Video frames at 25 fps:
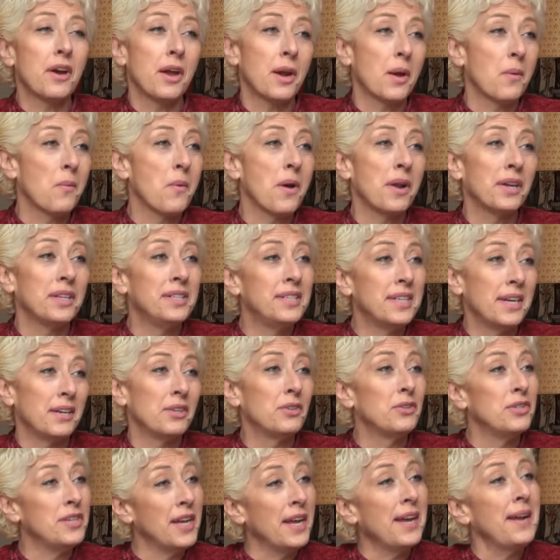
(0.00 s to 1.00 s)
thought I wanted to
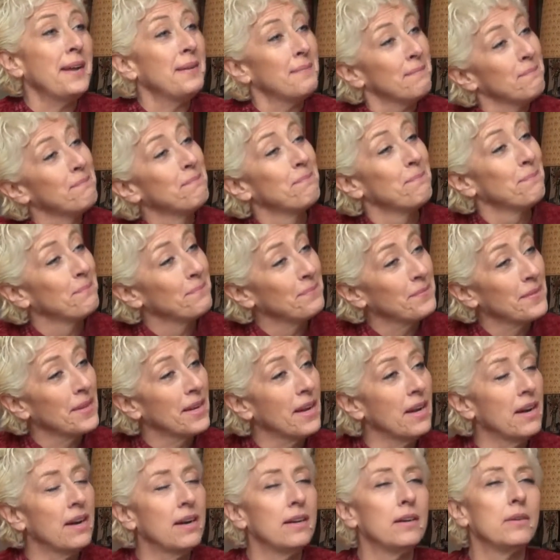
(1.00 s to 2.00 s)
entertain.
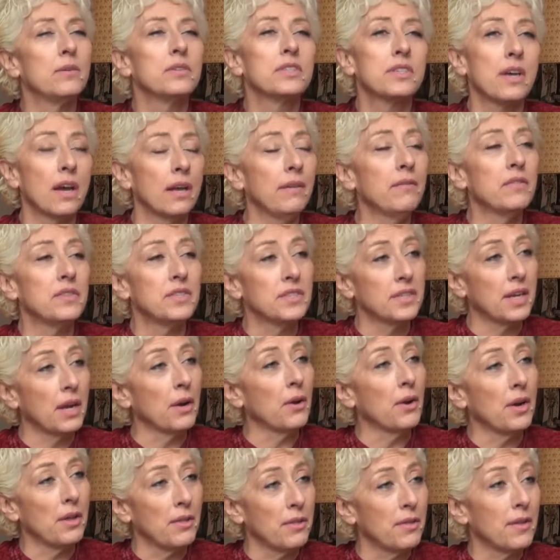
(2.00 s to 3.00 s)
It's kind of a
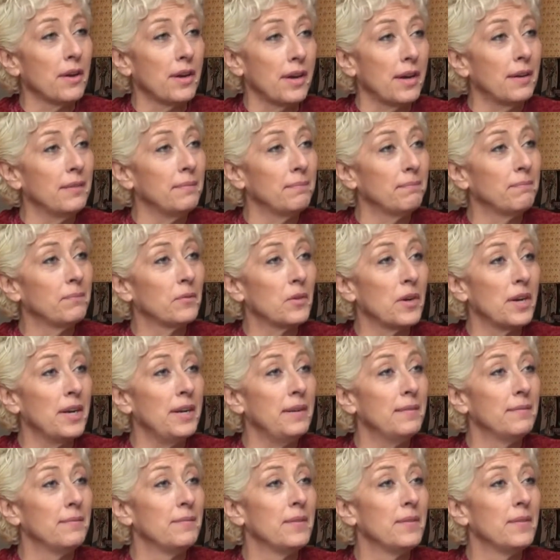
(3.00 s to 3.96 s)
scary thought, right?